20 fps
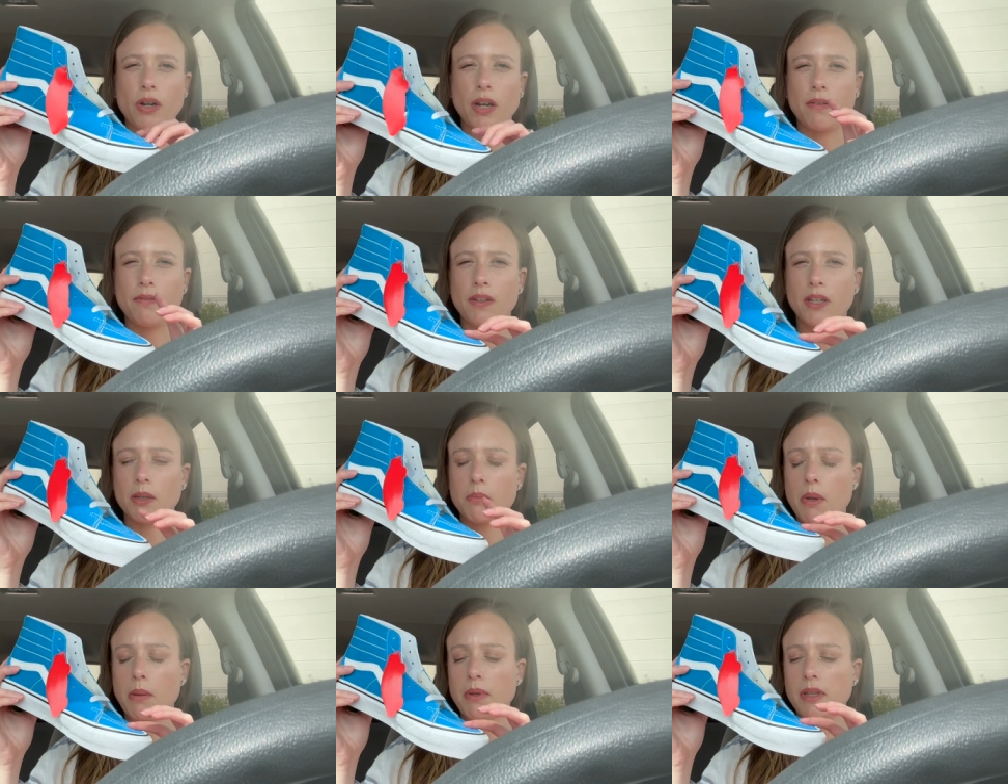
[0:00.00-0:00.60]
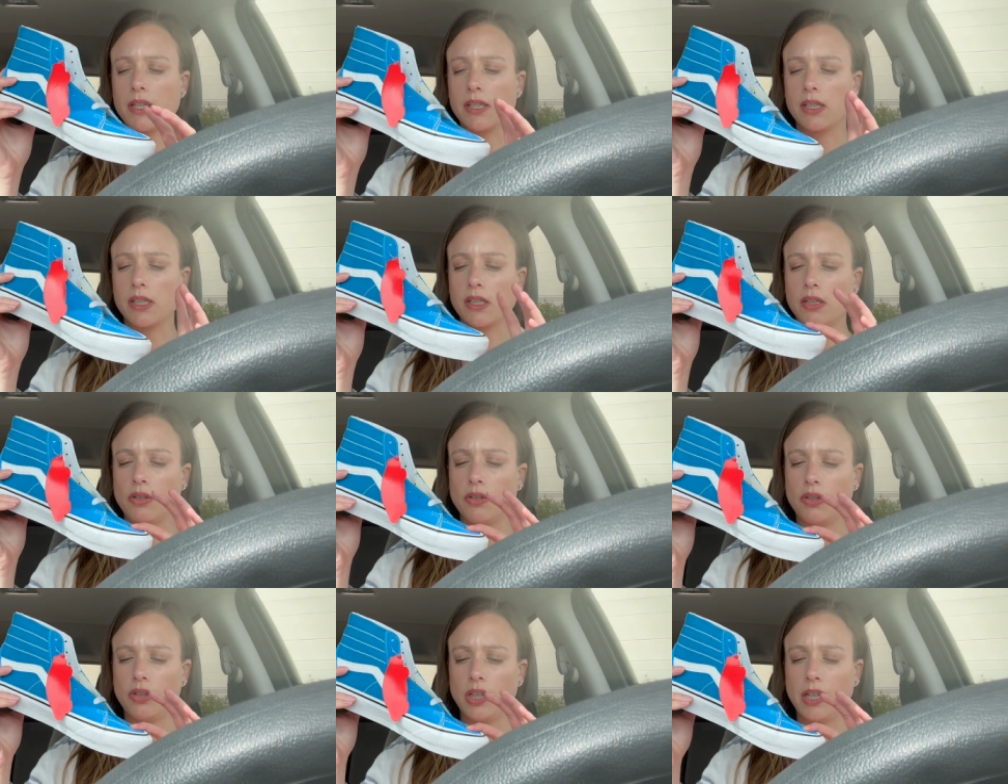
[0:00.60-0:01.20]
I feel like maybe this is a
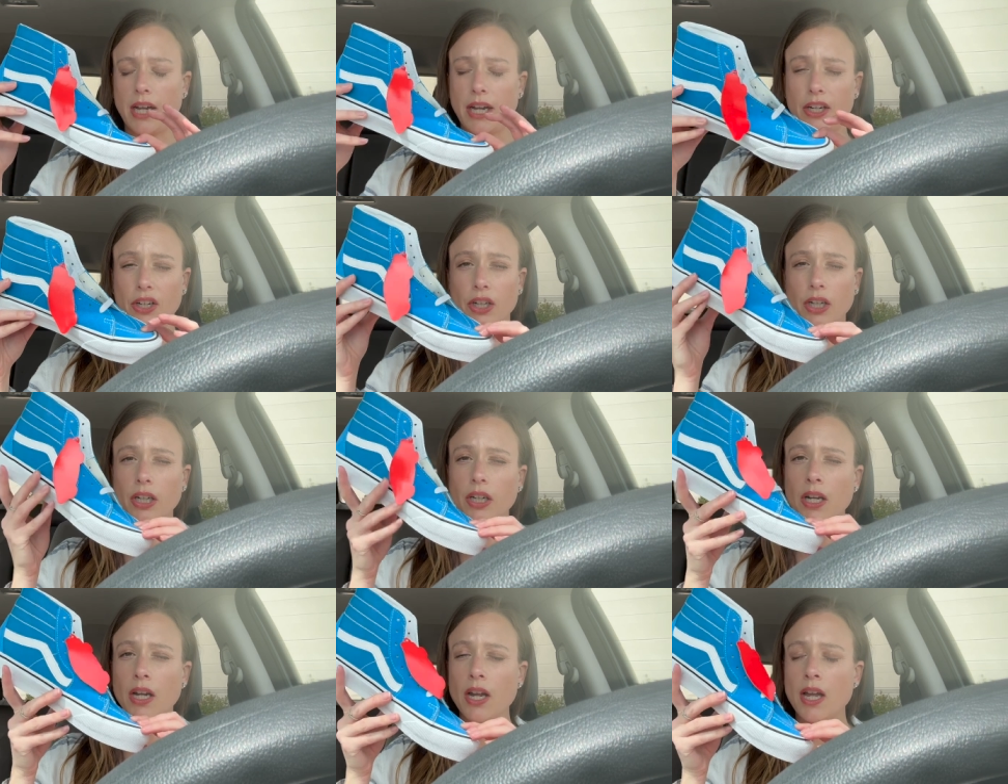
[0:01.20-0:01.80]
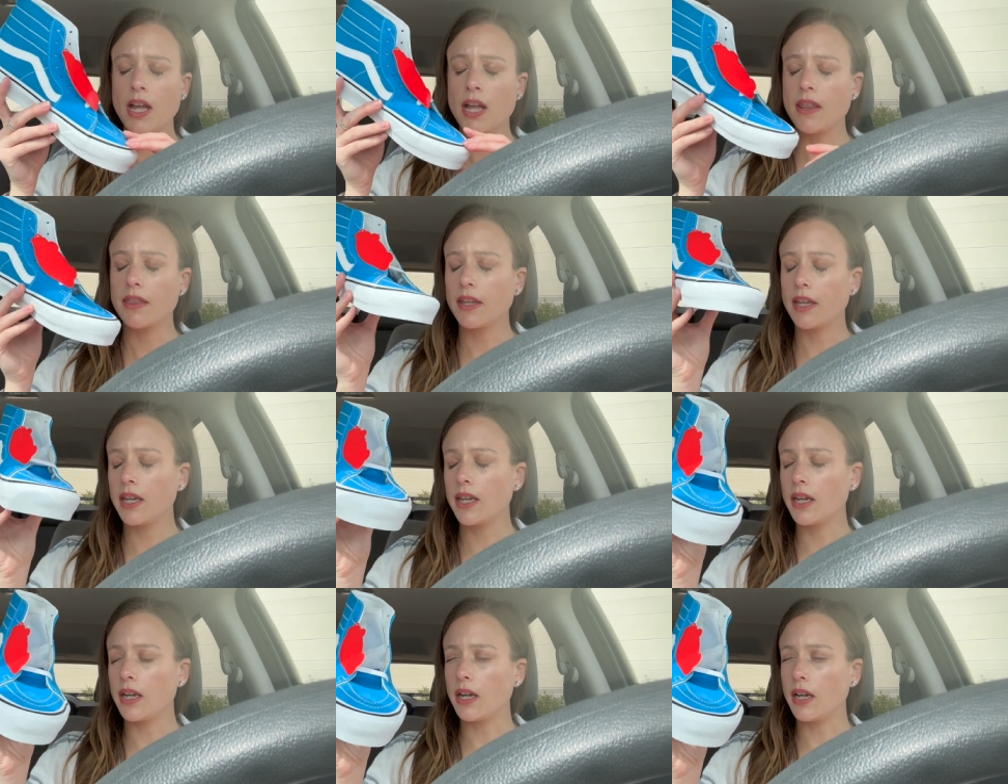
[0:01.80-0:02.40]
little lighter
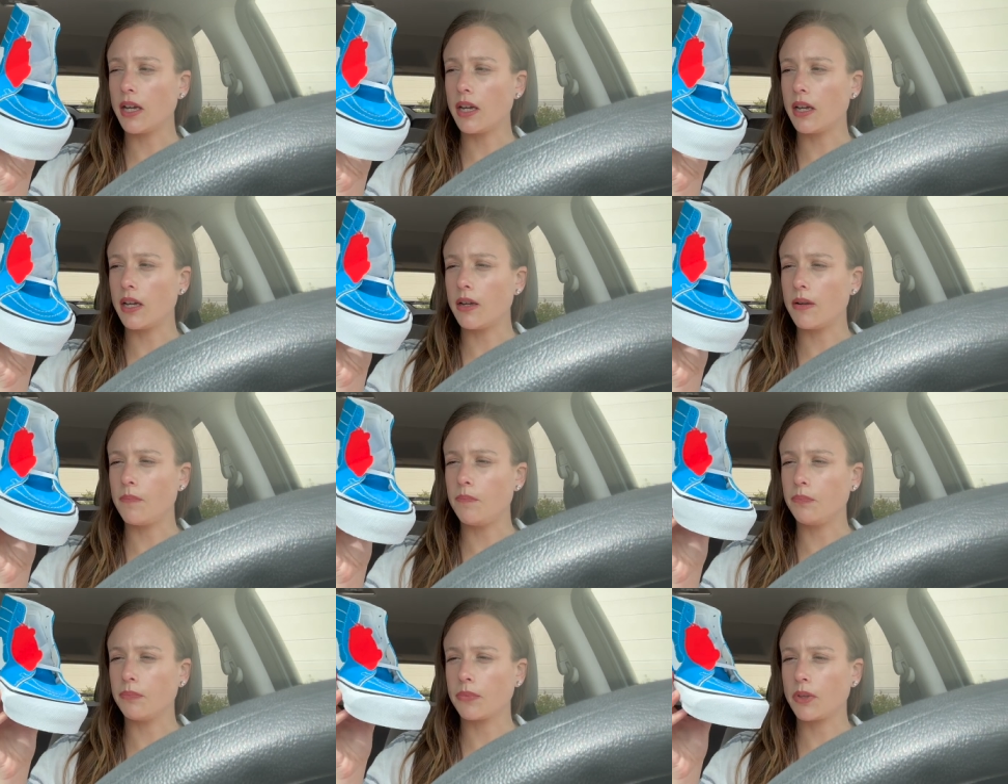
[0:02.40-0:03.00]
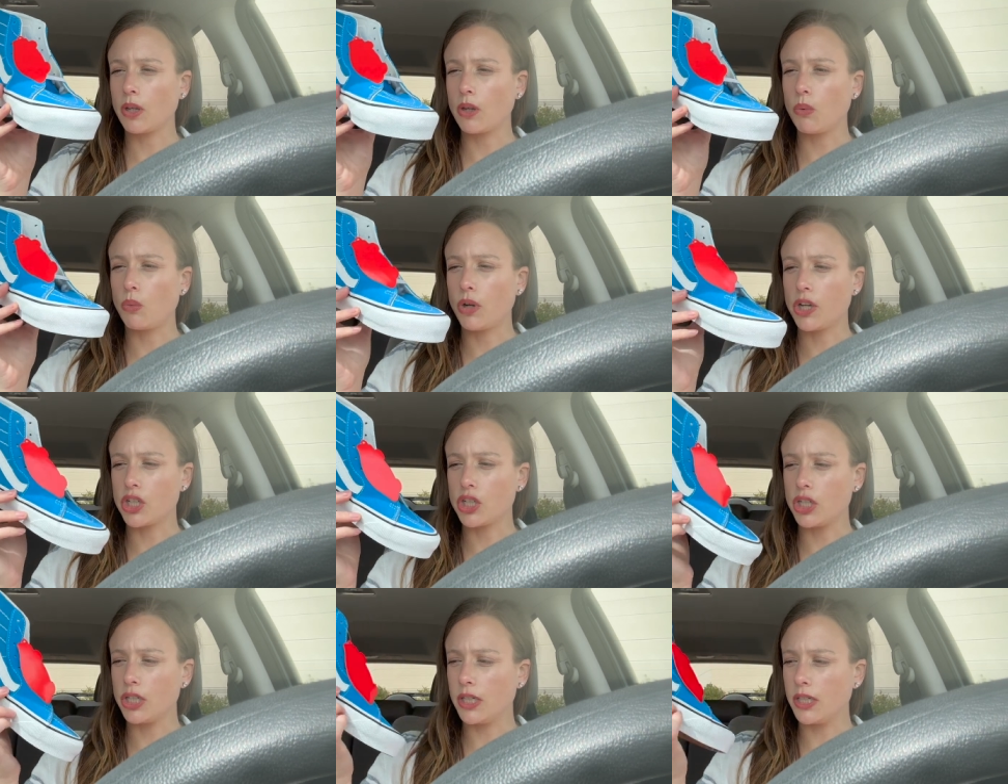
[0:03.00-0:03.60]
than um,
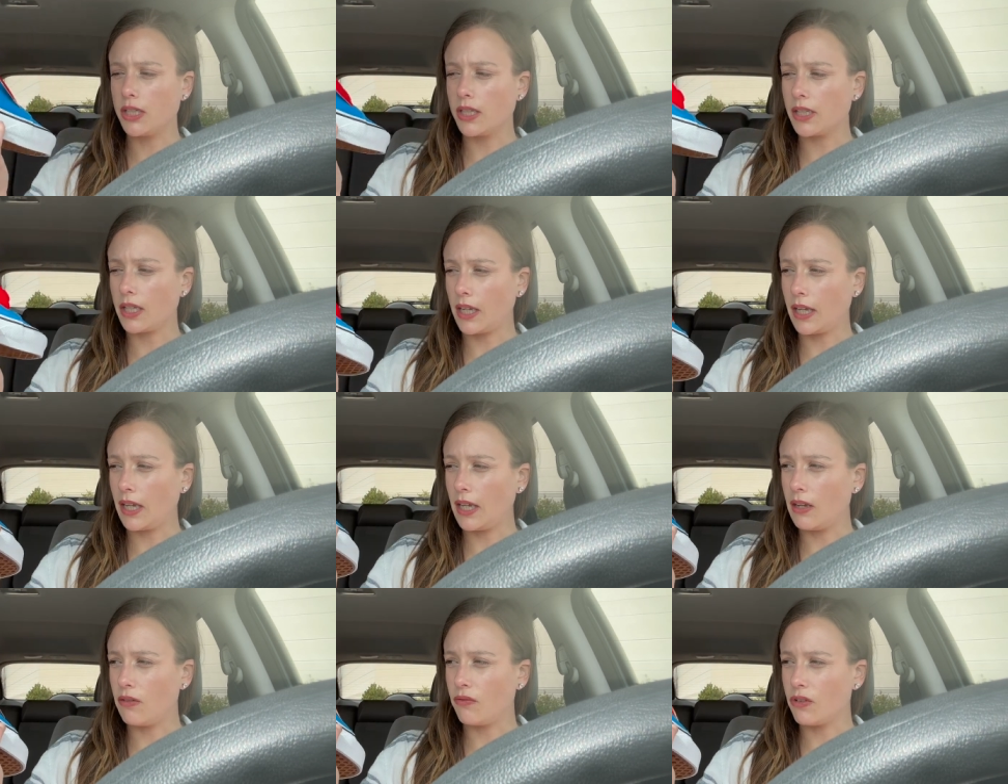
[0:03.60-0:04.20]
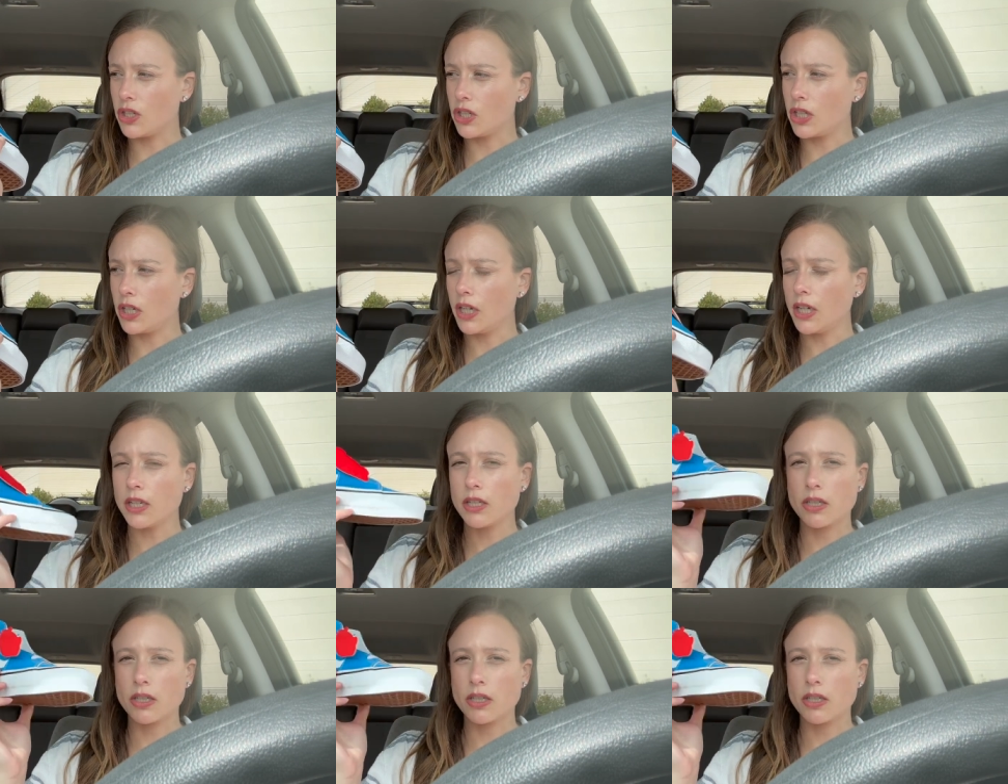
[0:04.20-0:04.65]
what she's like envisioning.